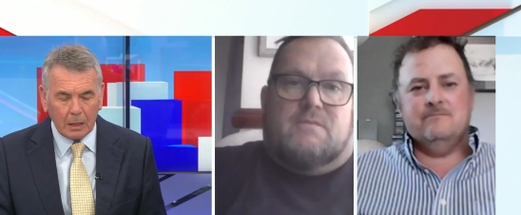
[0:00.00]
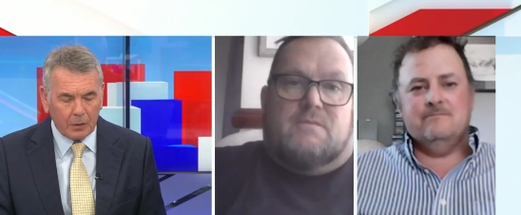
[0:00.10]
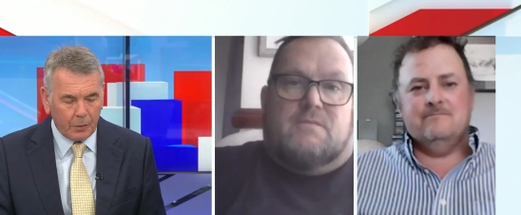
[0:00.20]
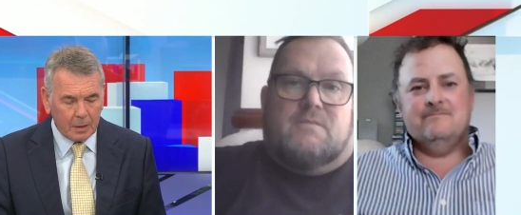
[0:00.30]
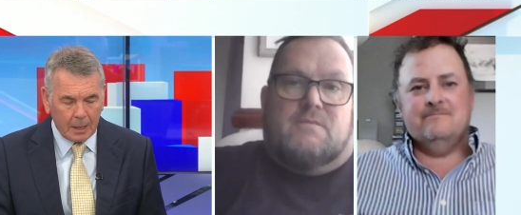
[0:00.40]

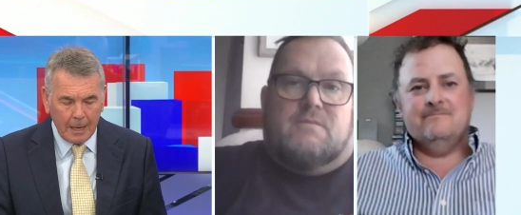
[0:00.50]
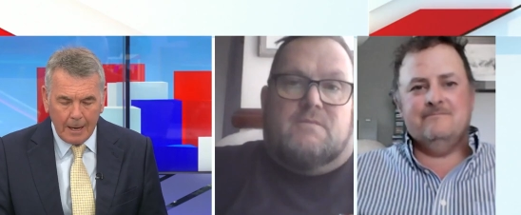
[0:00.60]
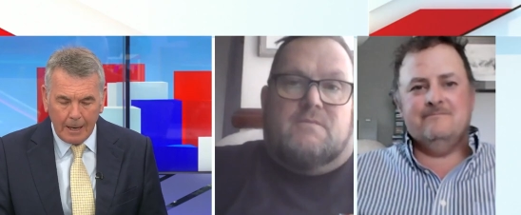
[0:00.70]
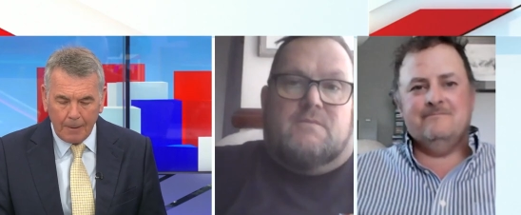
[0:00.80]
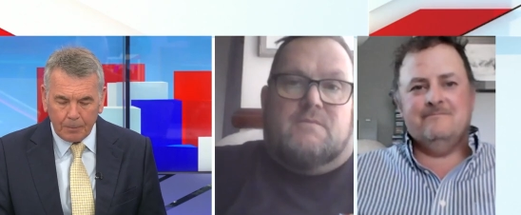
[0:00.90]
Speaker 1: Wales for us.
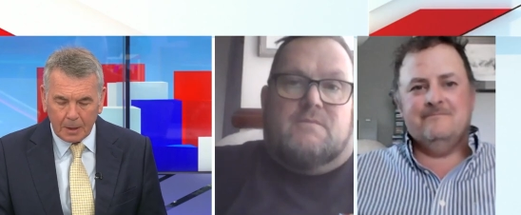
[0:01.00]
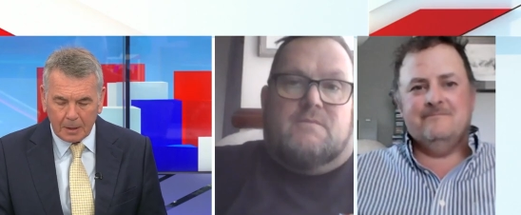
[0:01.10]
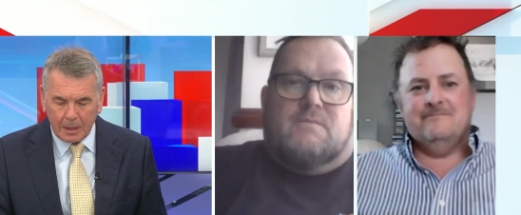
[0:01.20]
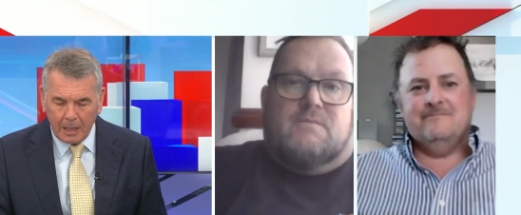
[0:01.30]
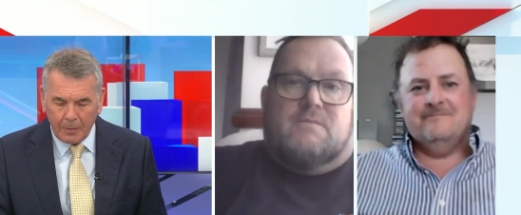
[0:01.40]
Um,
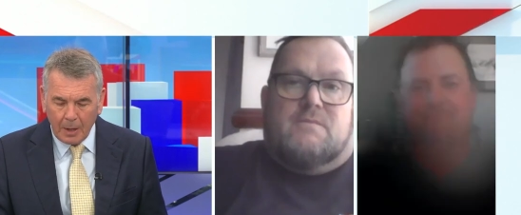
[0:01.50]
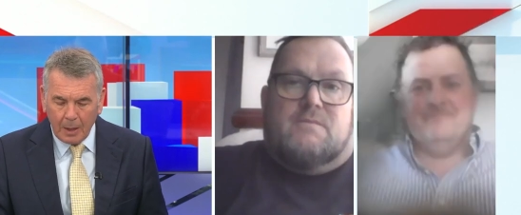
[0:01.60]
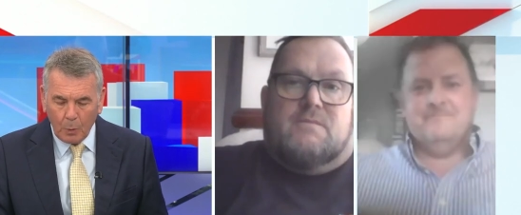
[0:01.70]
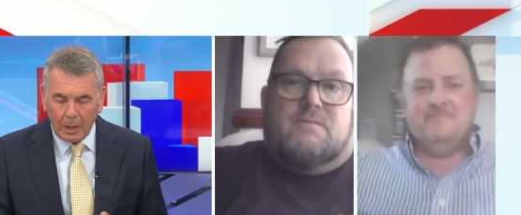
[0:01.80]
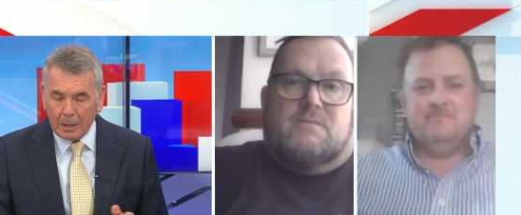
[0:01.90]
Steve,
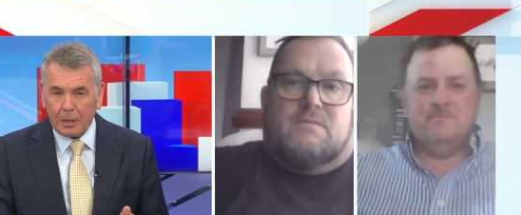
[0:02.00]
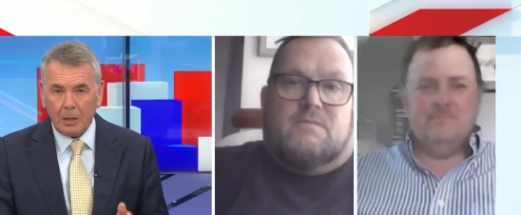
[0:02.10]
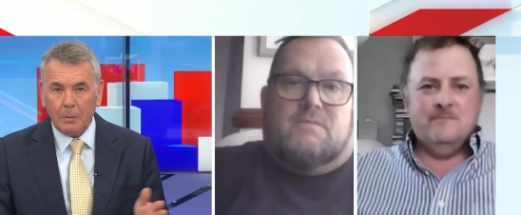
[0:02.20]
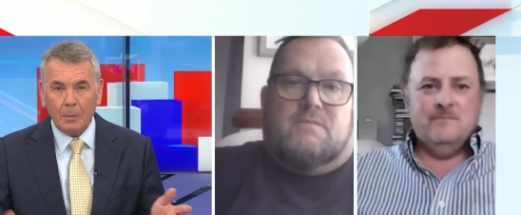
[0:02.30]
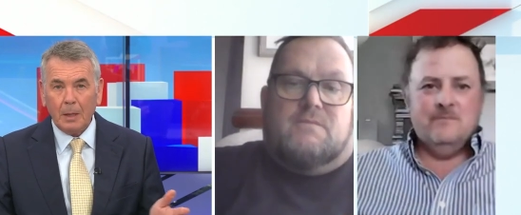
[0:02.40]
we
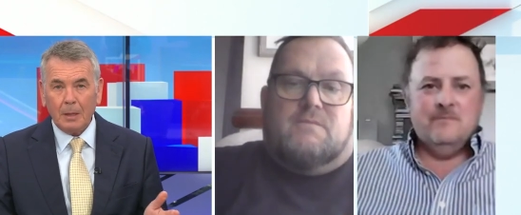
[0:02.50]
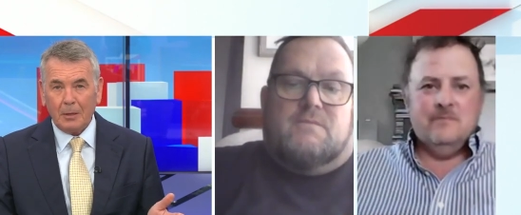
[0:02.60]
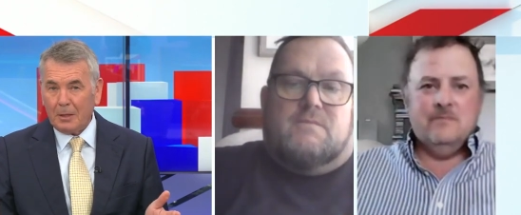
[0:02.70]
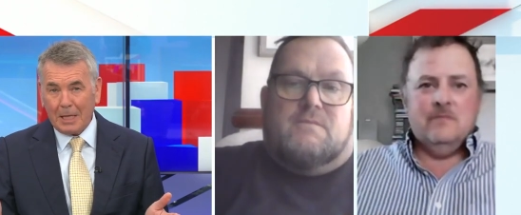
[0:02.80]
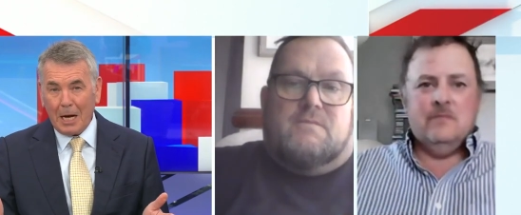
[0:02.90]
assume
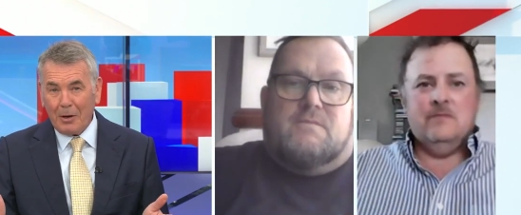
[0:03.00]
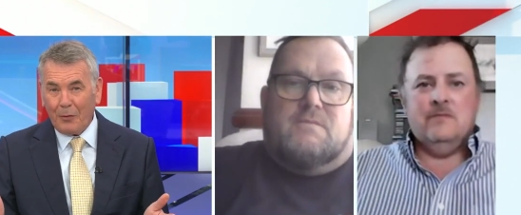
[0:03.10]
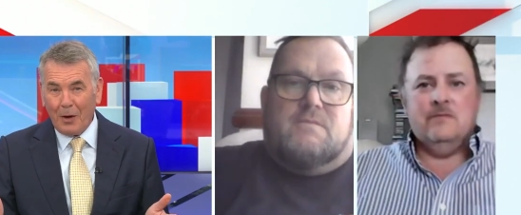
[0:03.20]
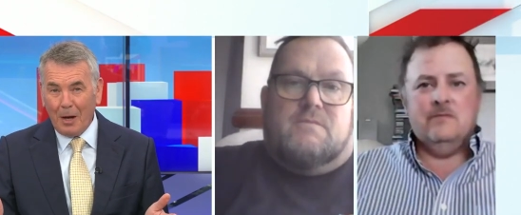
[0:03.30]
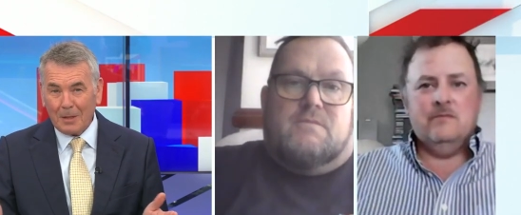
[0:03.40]
that the
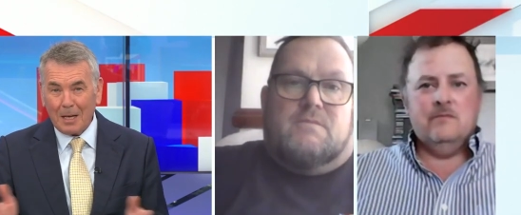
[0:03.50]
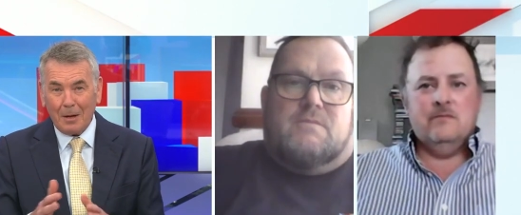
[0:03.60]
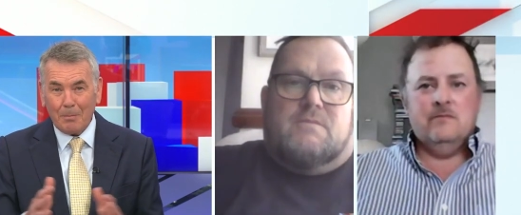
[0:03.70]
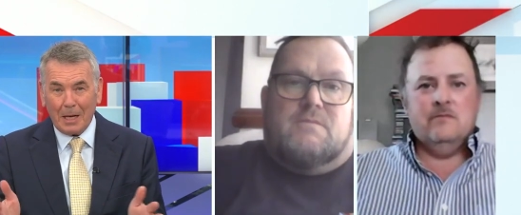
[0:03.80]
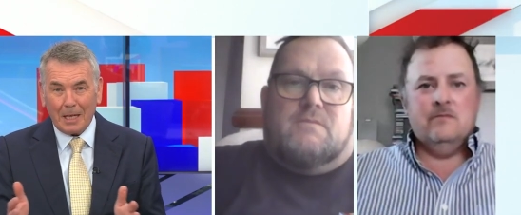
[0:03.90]
dairy farmers
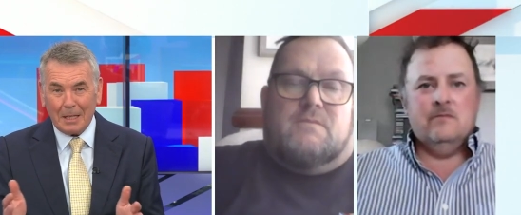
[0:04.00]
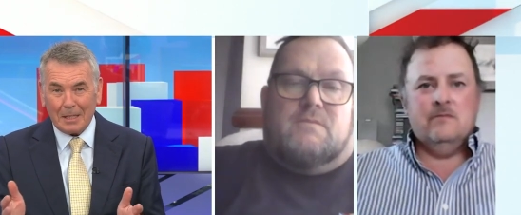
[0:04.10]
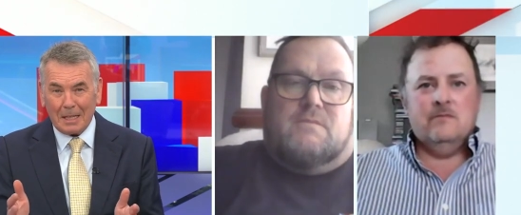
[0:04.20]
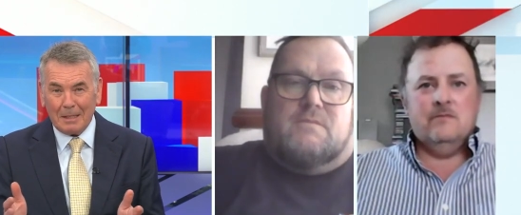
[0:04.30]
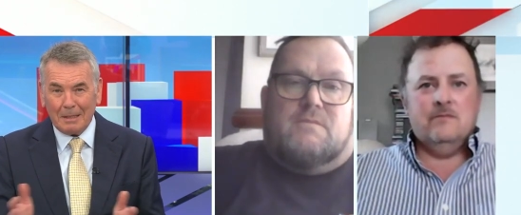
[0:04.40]
aren't
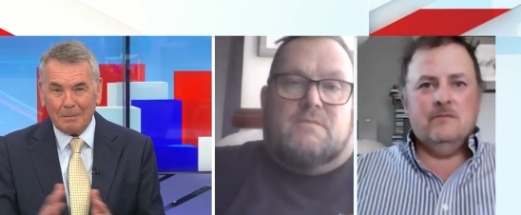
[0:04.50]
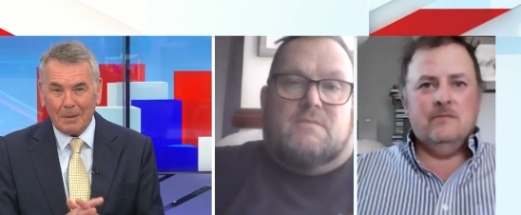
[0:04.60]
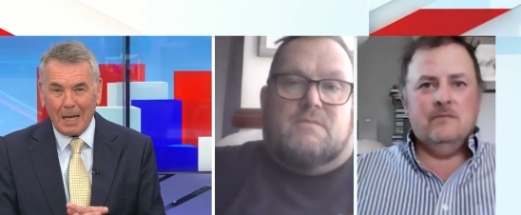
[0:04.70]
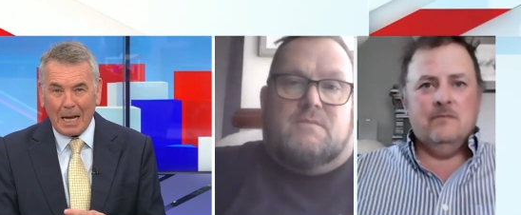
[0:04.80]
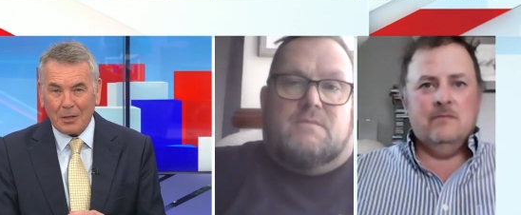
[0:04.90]
making this uh,
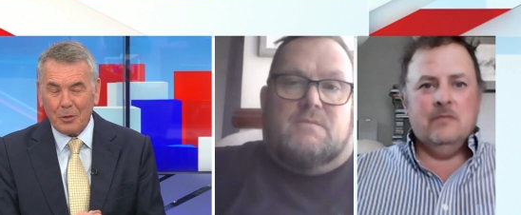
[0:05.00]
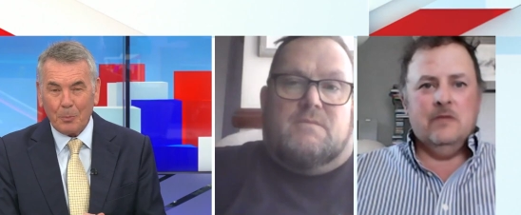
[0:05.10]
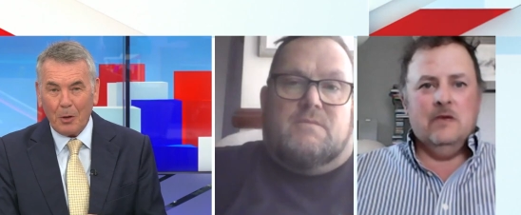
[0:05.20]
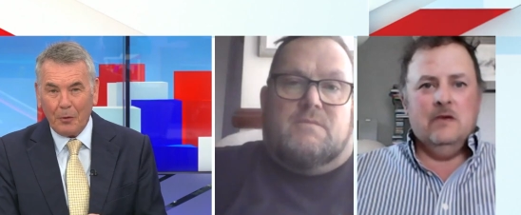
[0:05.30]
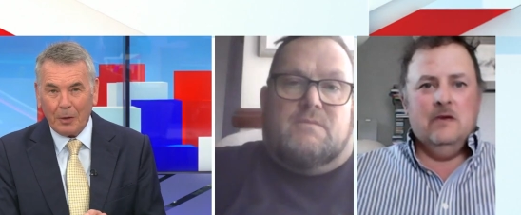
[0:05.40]

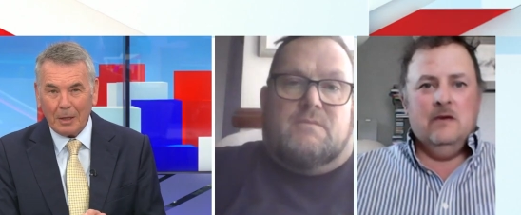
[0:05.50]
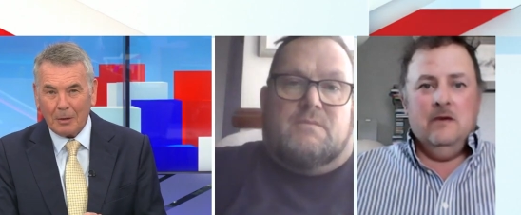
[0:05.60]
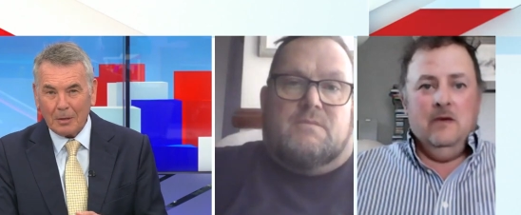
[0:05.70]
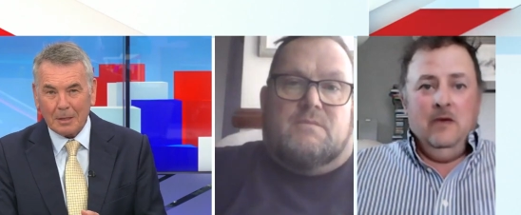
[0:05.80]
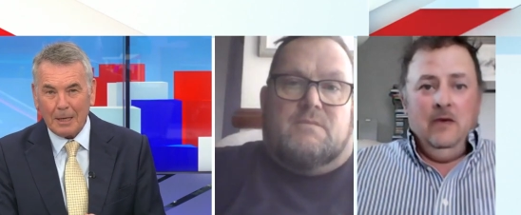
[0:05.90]
extra
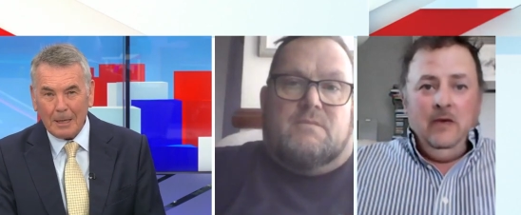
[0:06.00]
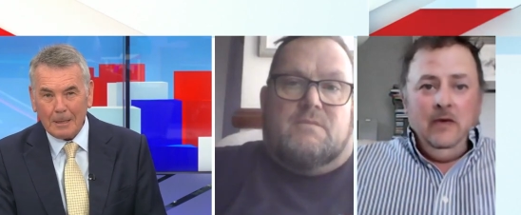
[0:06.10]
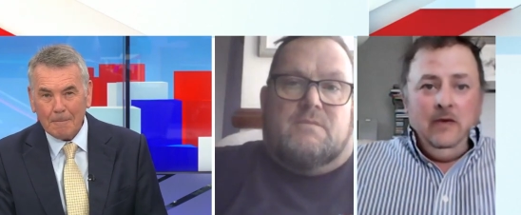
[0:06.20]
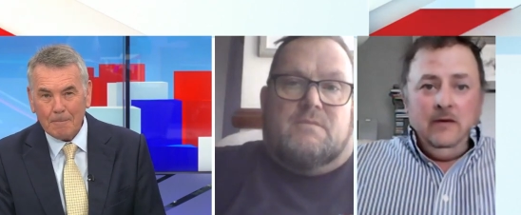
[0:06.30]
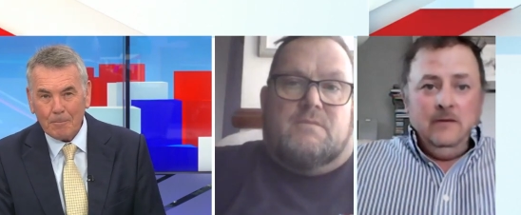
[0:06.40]
profit on the side.